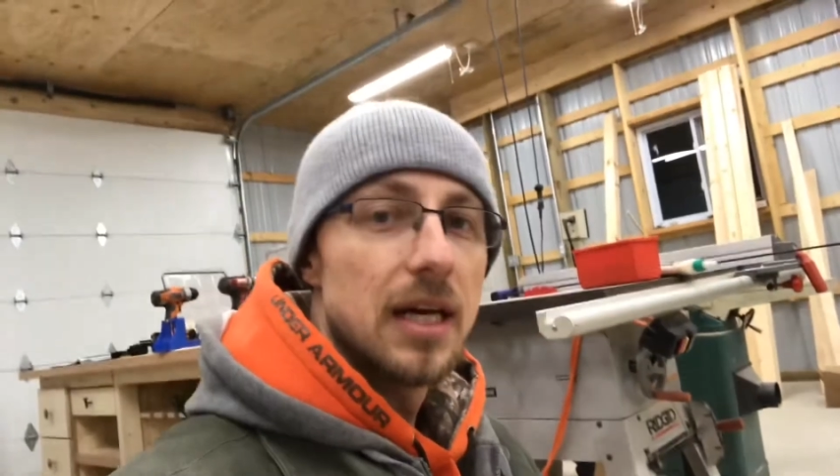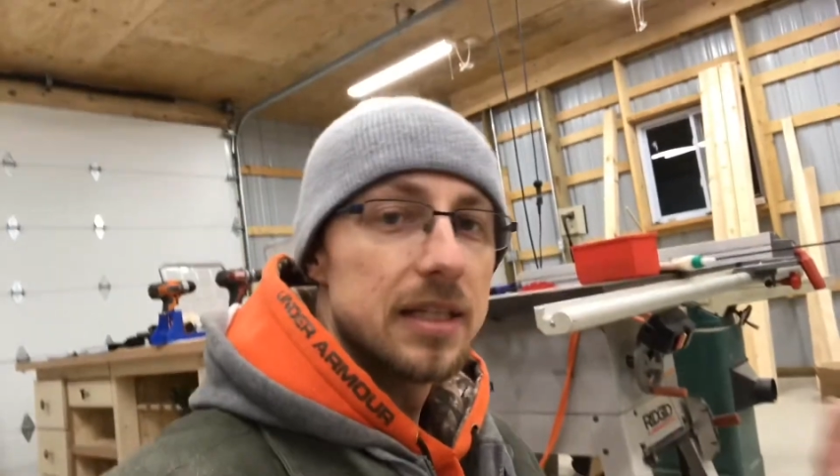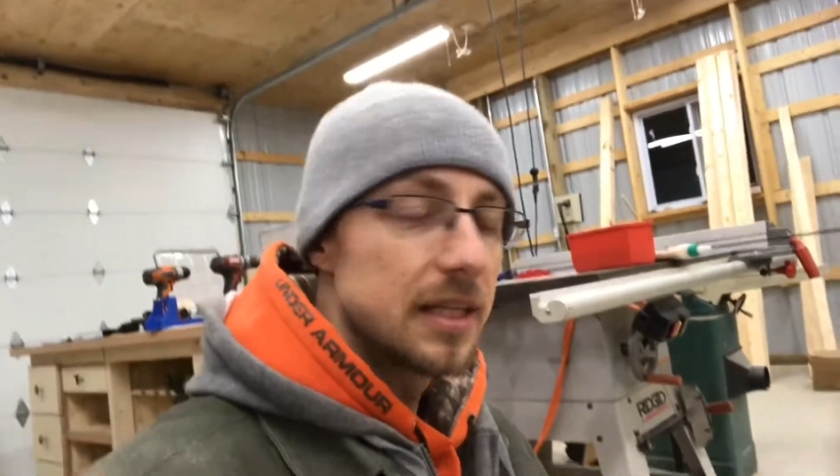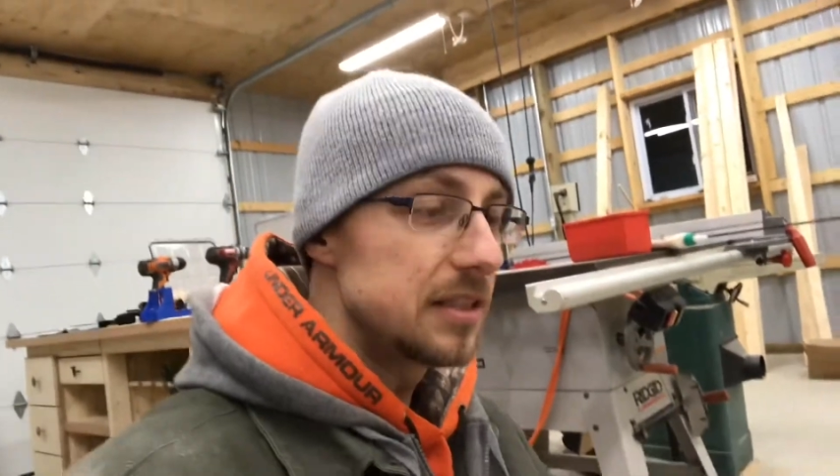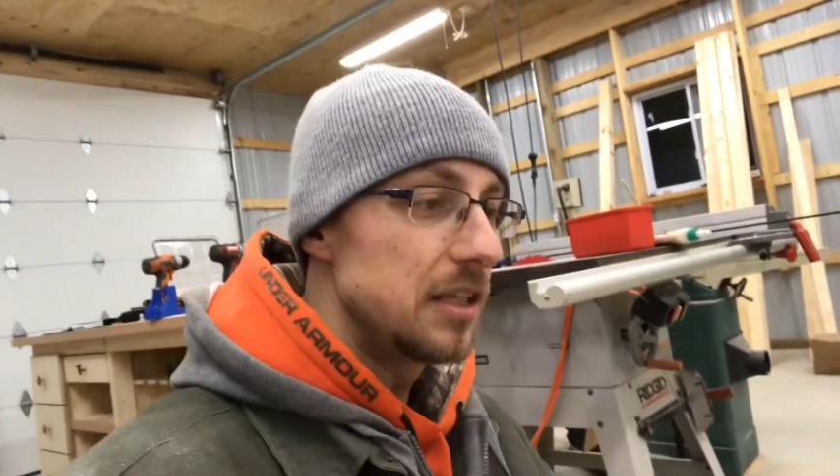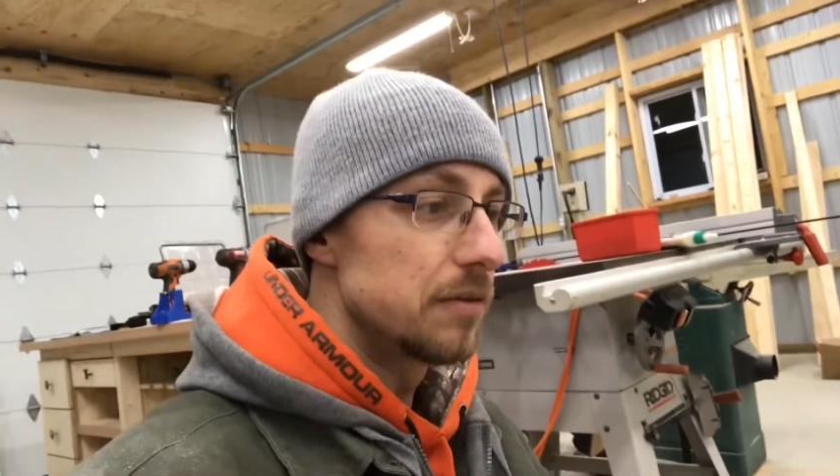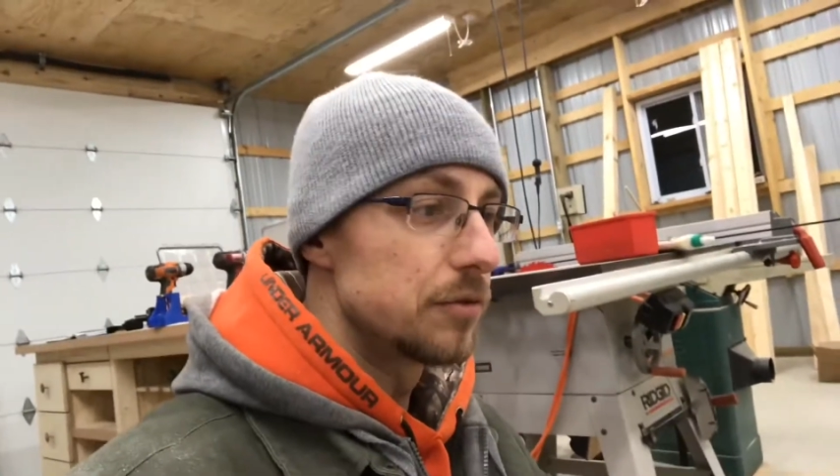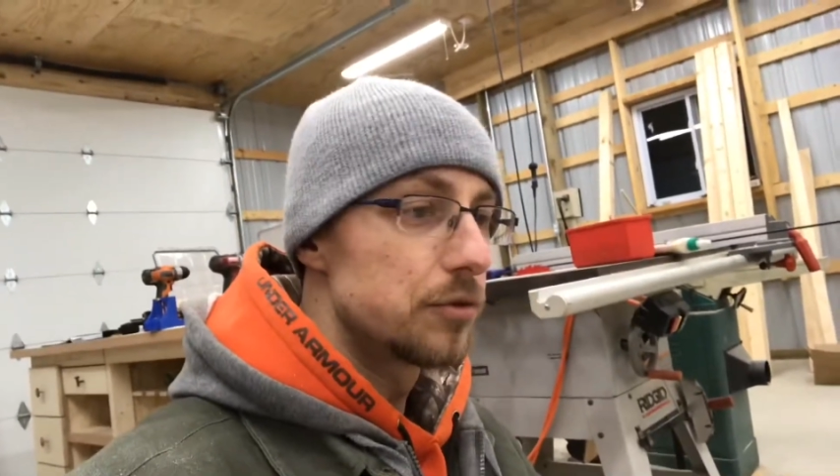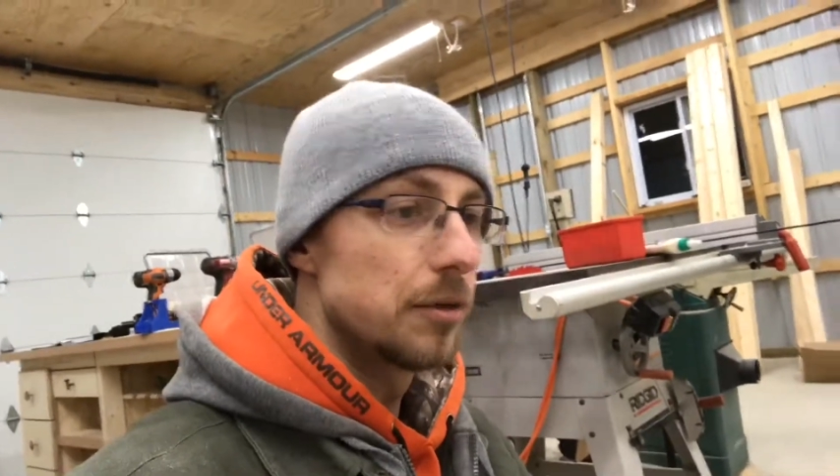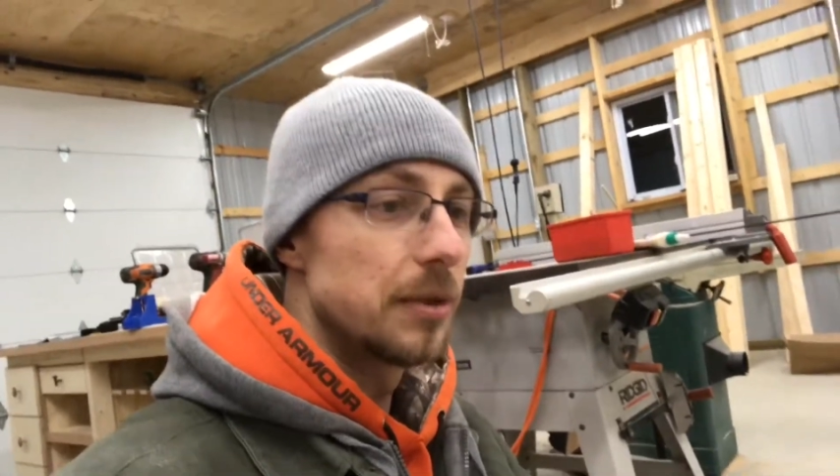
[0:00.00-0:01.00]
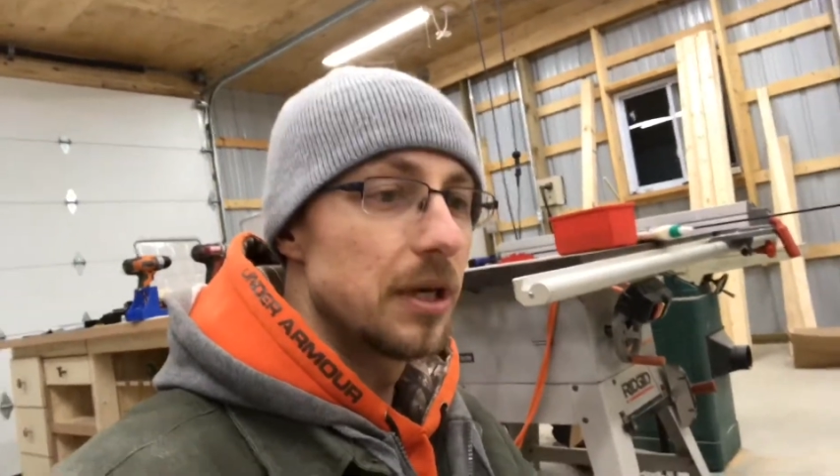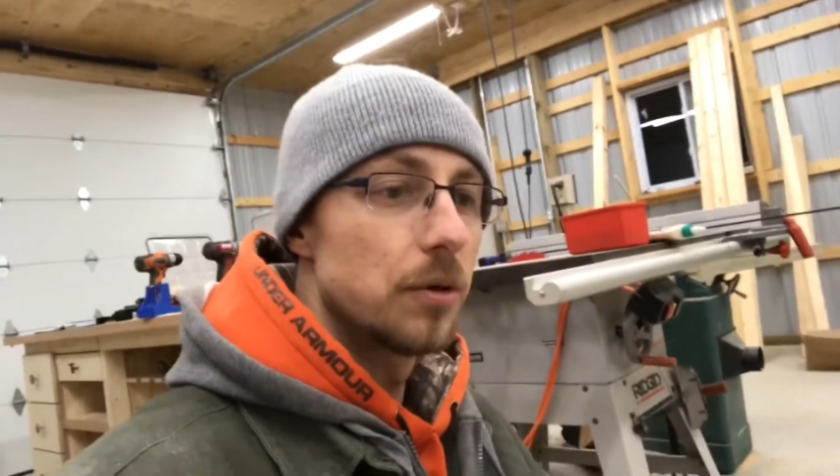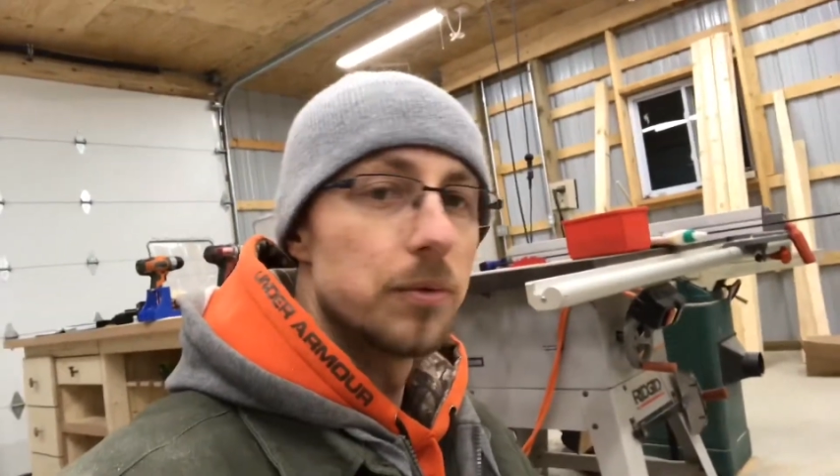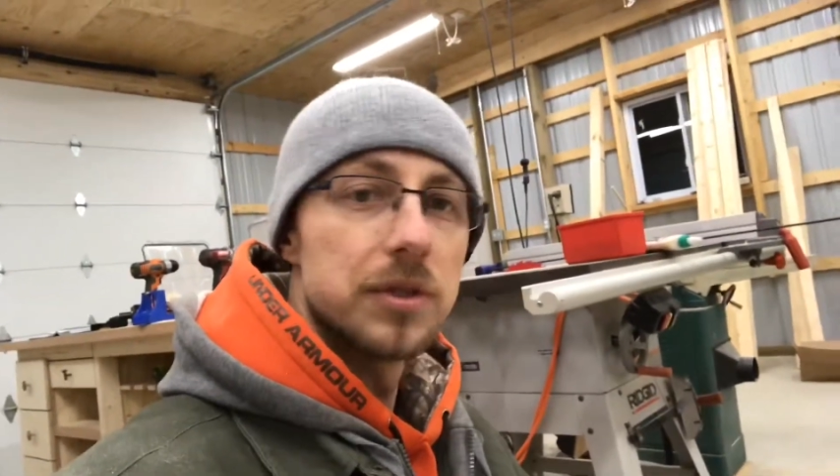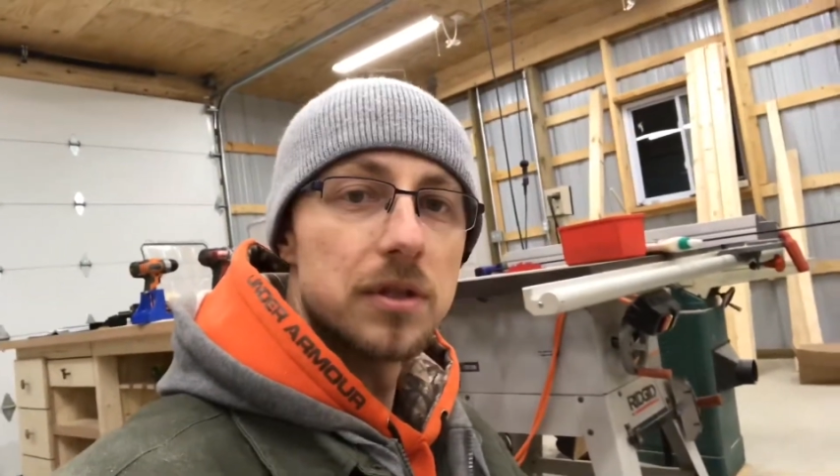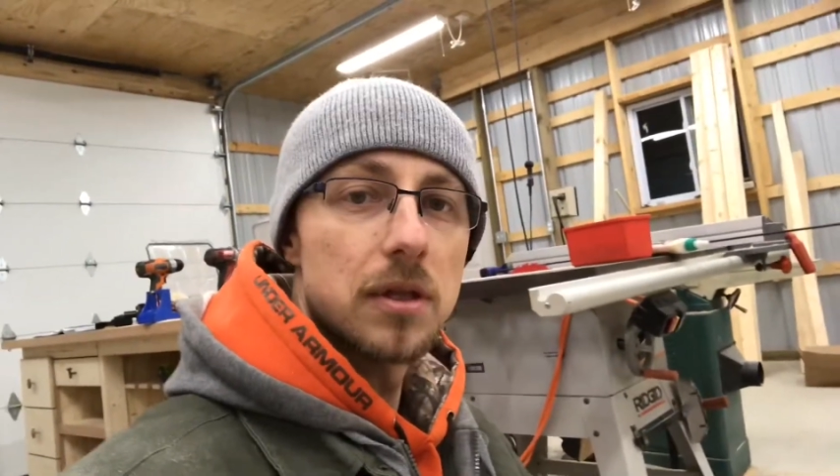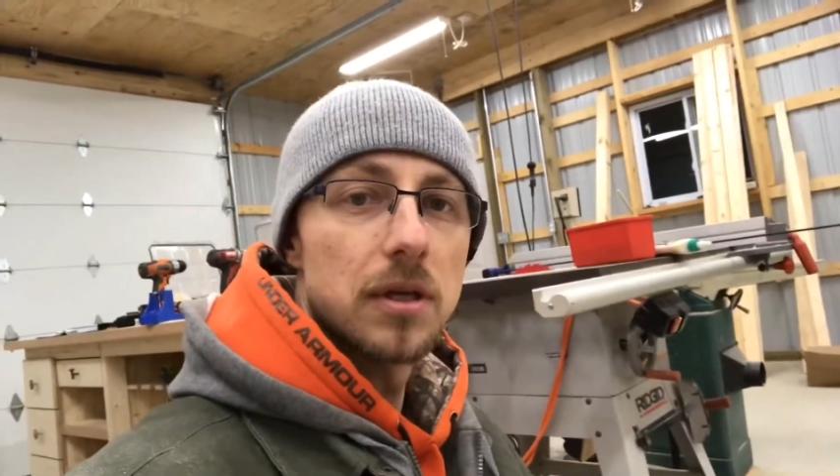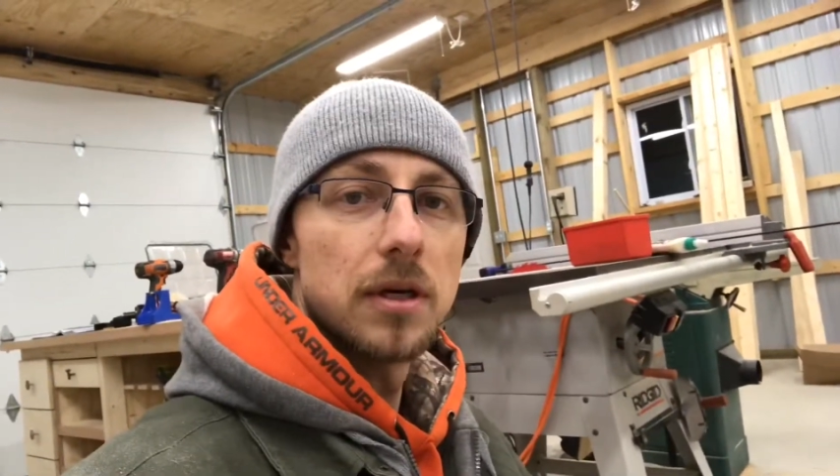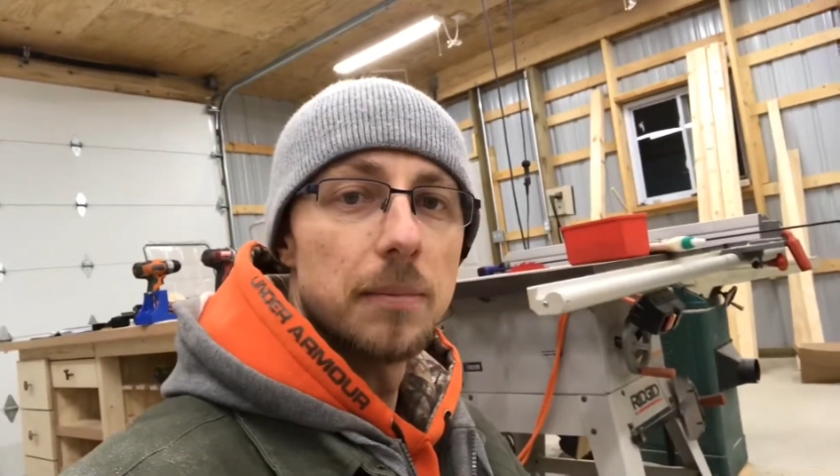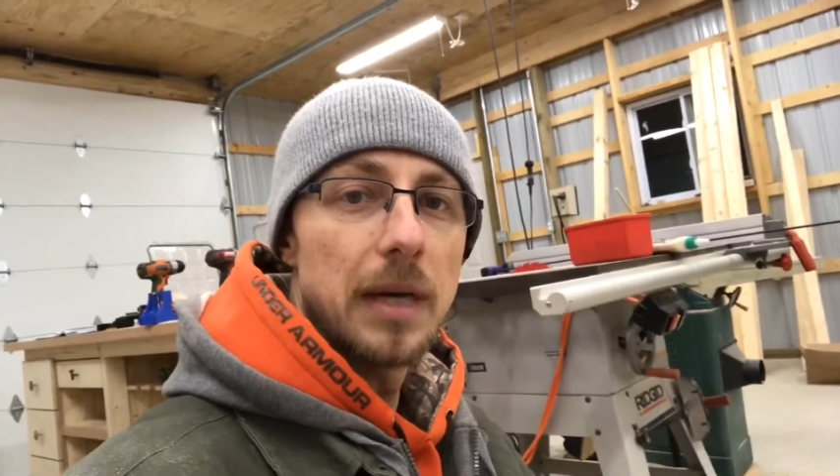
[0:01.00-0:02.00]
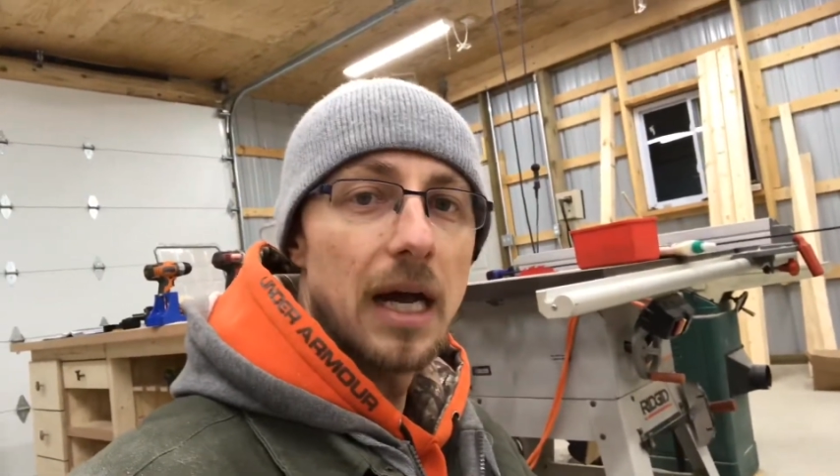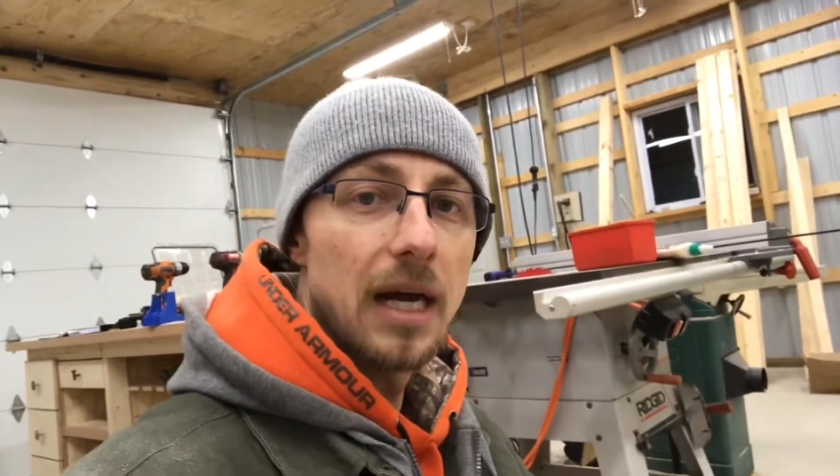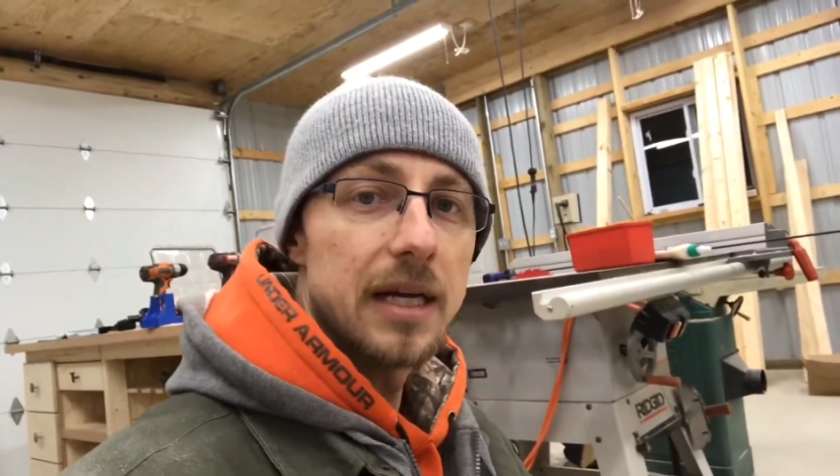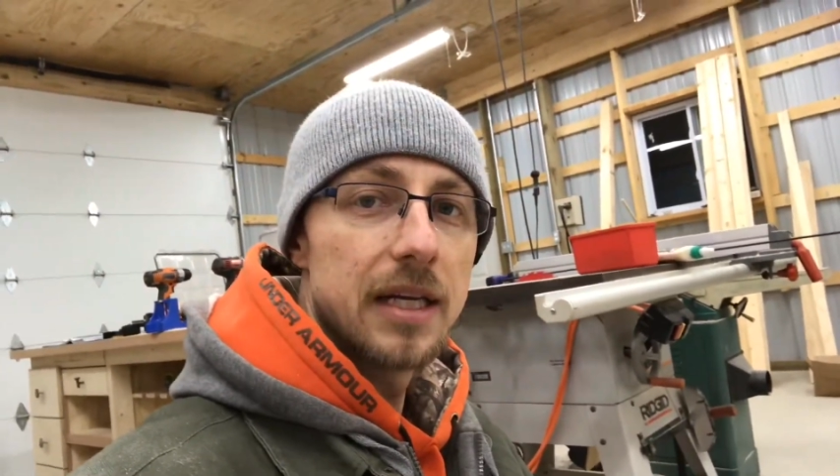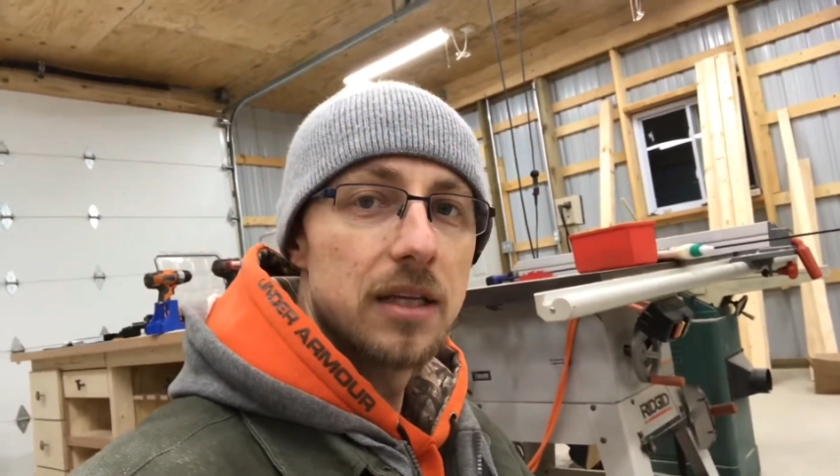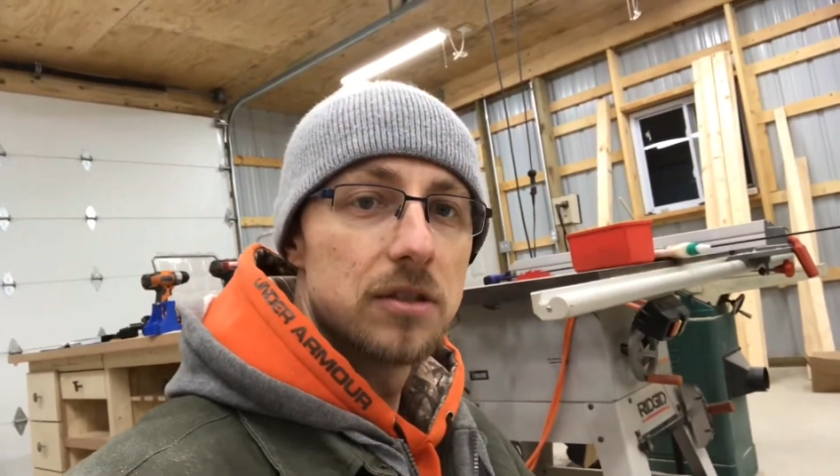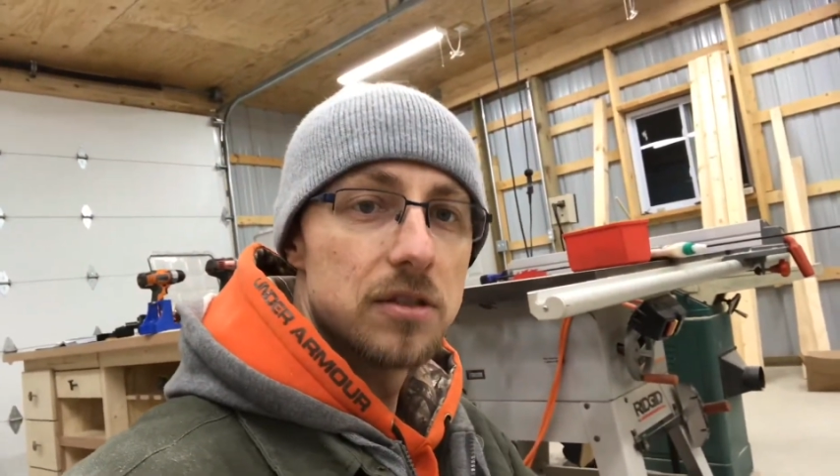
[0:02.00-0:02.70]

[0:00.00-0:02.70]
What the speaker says: I'd like to even trim it out with mahogany